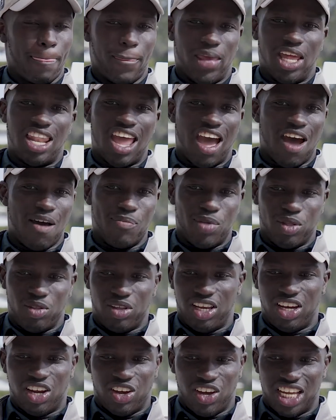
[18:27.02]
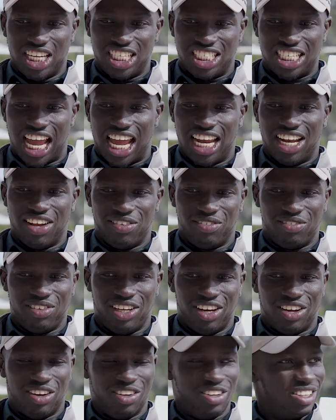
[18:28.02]
And now I'm in China,
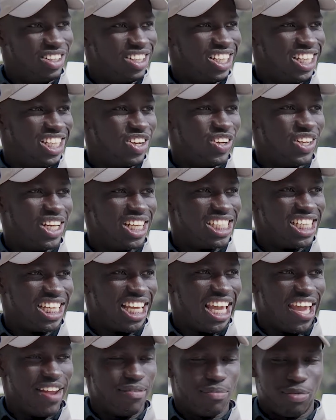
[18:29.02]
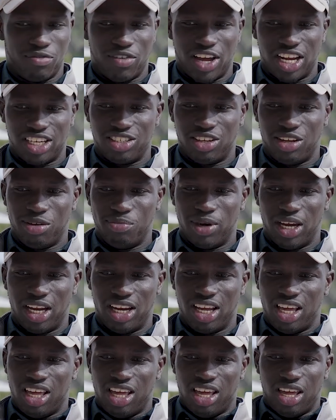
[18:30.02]
doing this again professionally. But
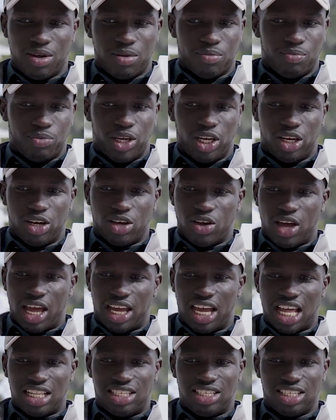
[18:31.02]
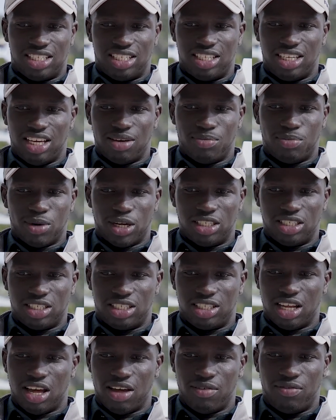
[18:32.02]
I got to see a bunch of
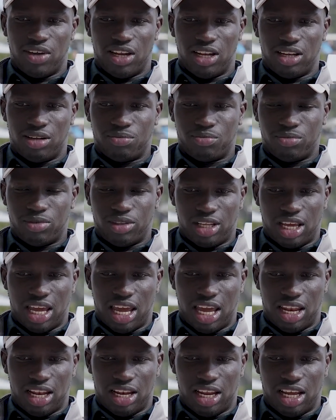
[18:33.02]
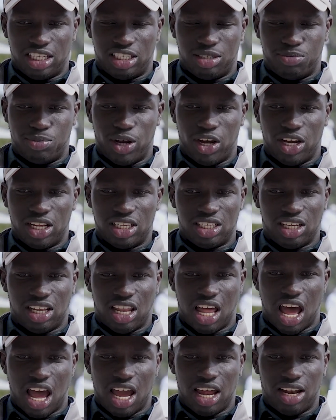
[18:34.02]
stuff and experience a
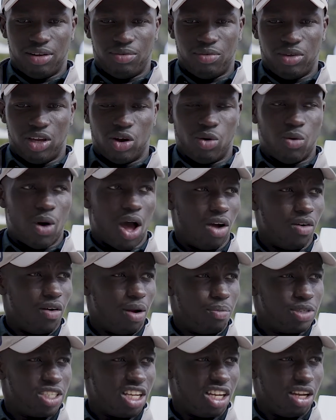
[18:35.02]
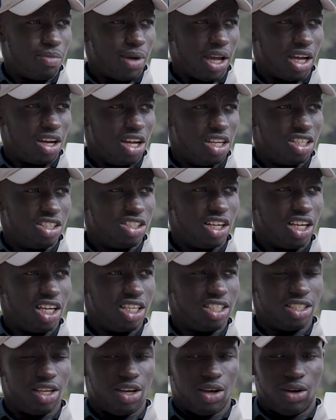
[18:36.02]
lot, while representing my country.
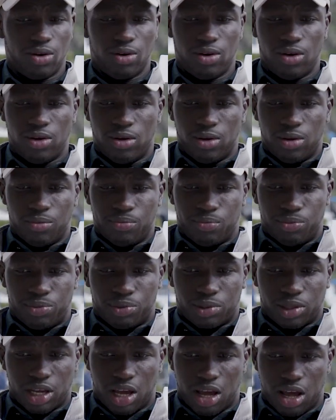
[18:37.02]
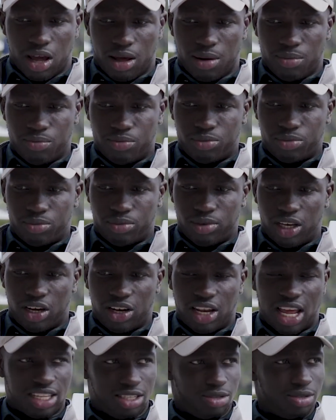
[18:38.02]
So
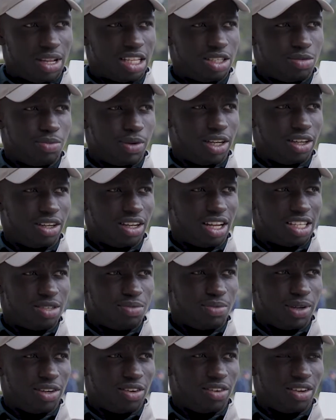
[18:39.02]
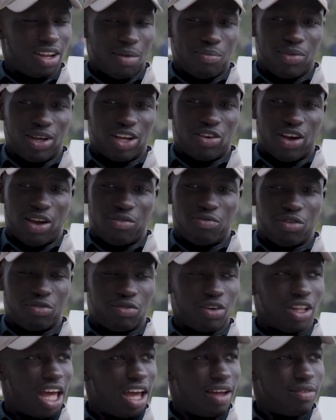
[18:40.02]
that's been I've been grateful
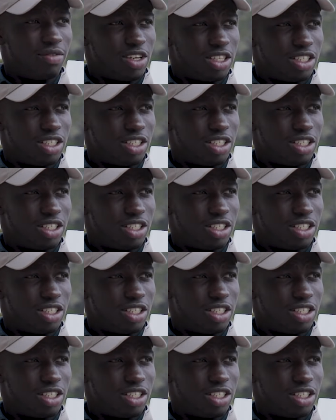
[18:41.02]
for that for